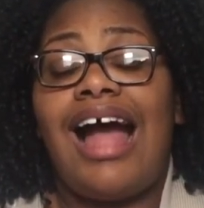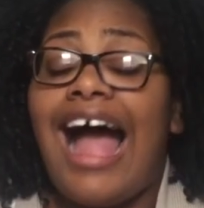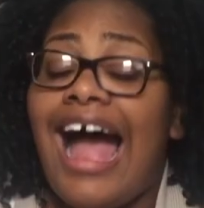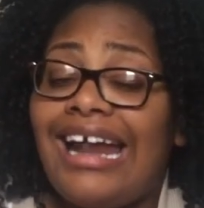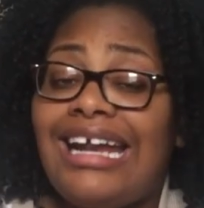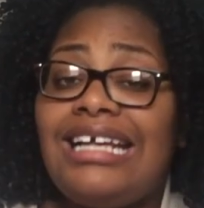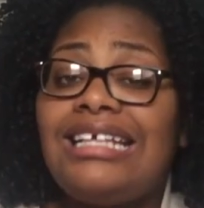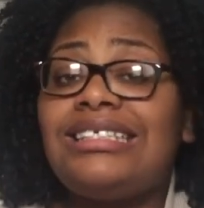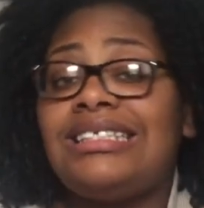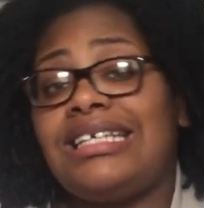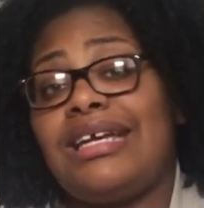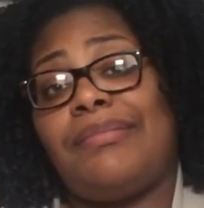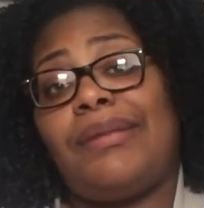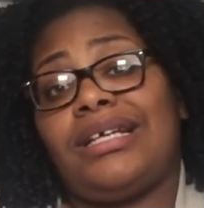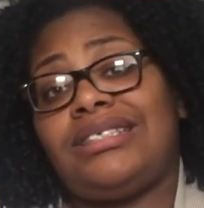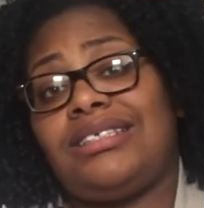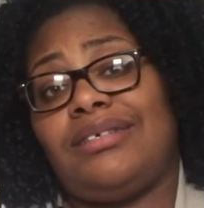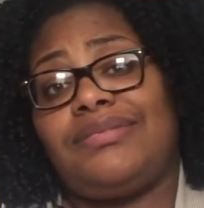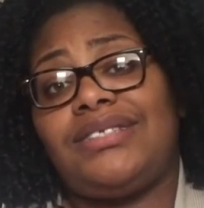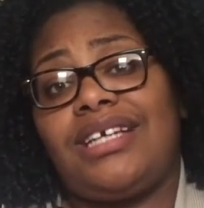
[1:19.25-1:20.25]
I need to get
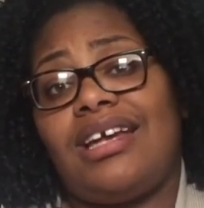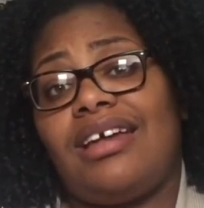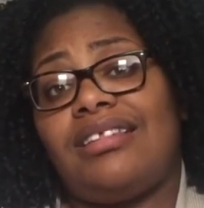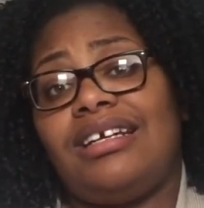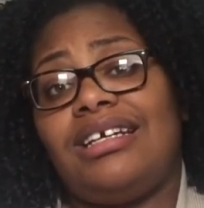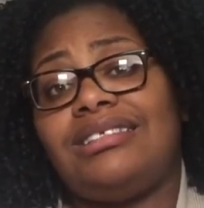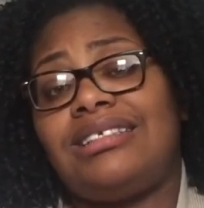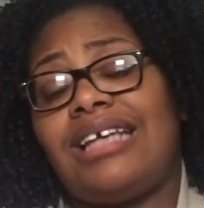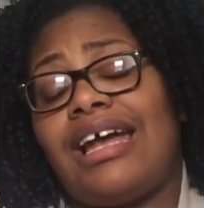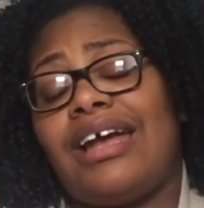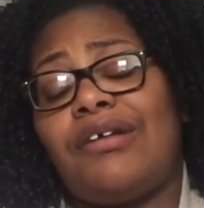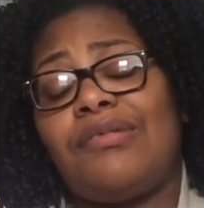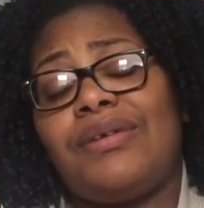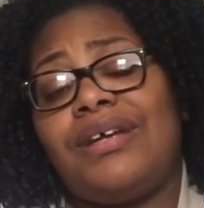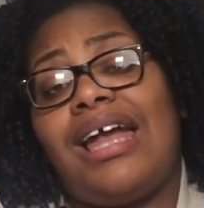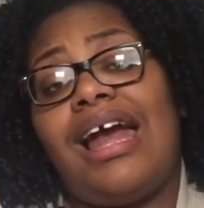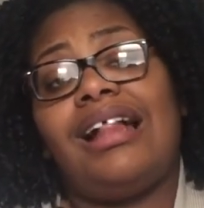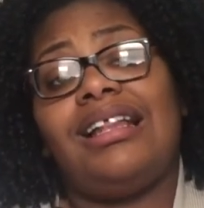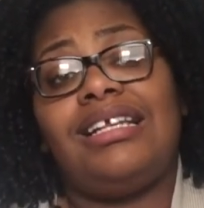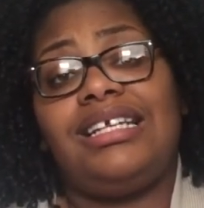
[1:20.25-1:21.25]
myself together. It's like a
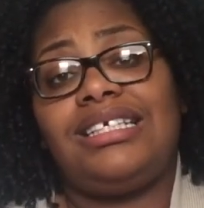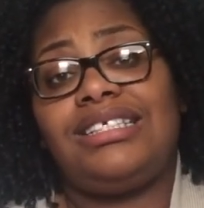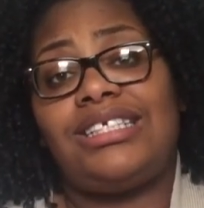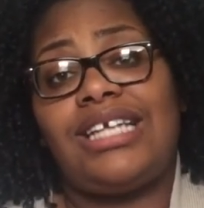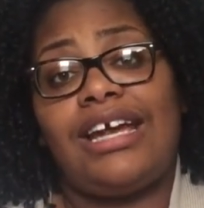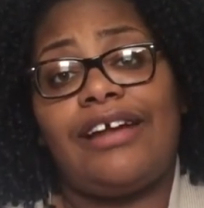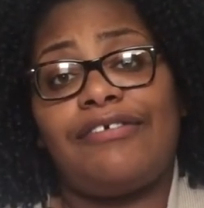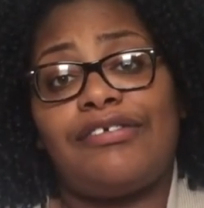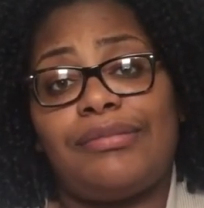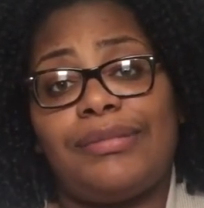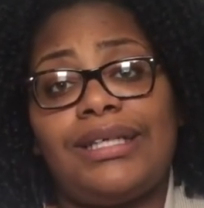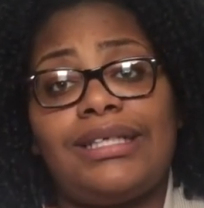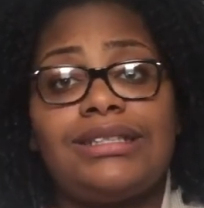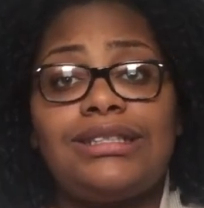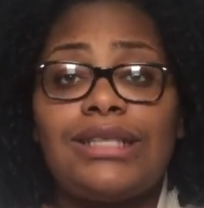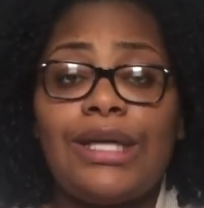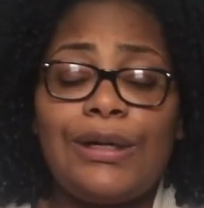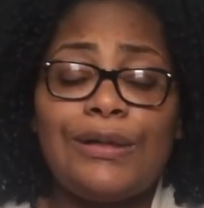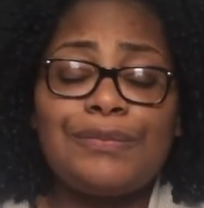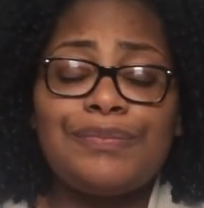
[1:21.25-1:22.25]
reality check for me.
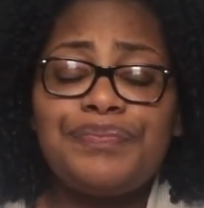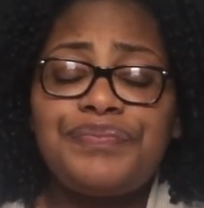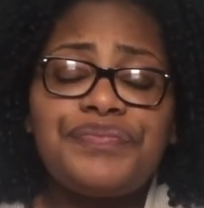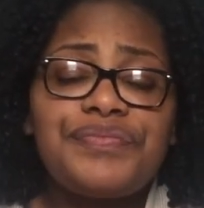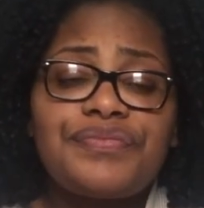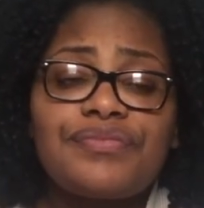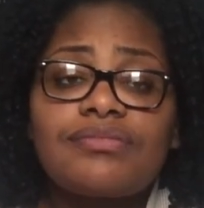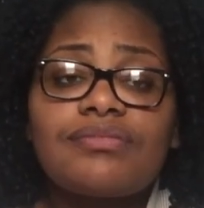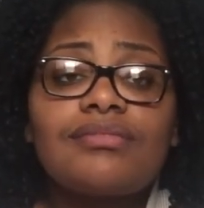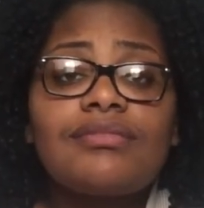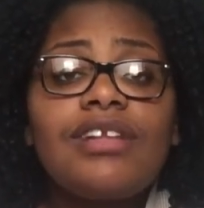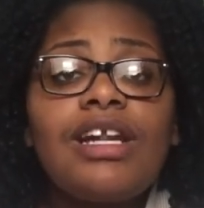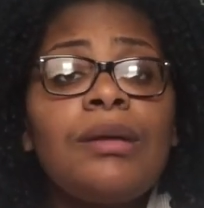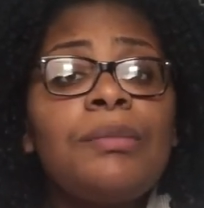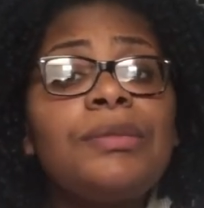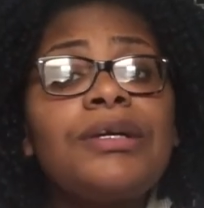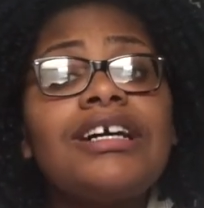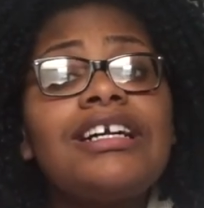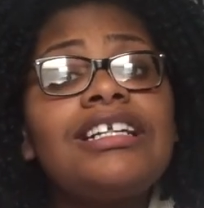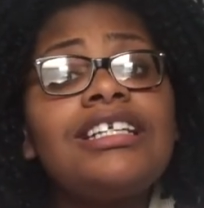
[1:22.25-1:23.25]
So
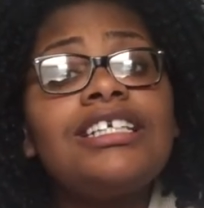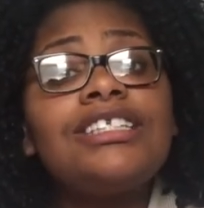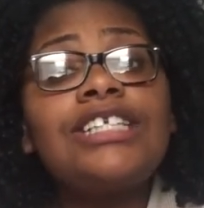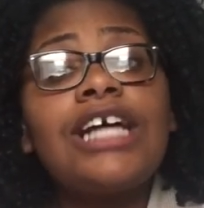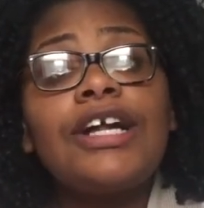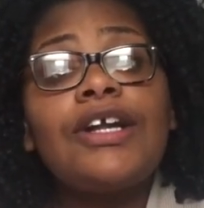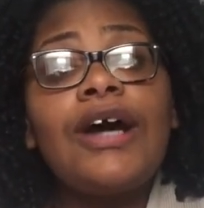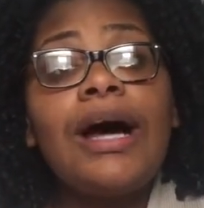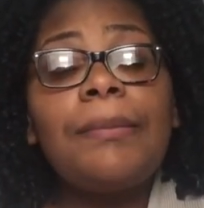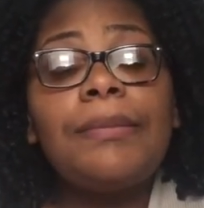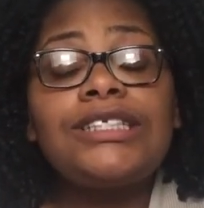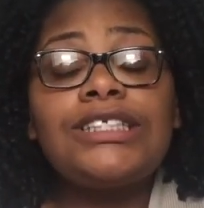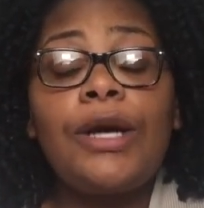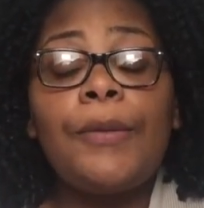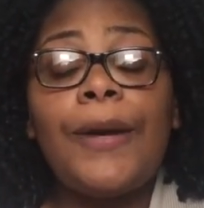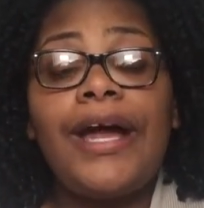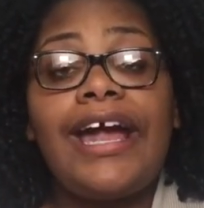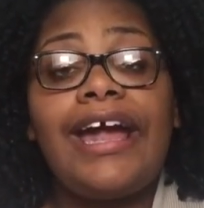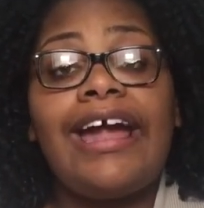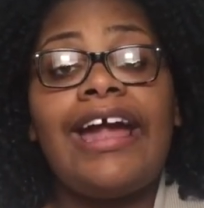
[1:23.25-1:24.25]
I'm going to let y'all know how much I
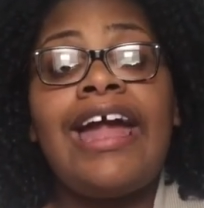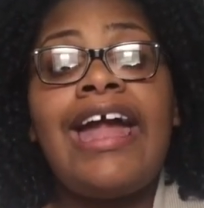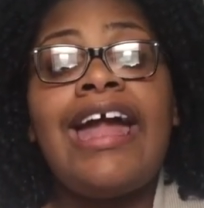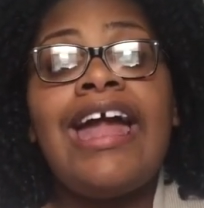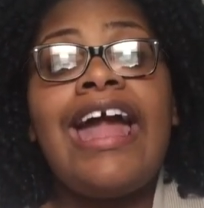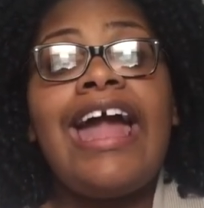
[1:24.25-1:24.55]
weigh.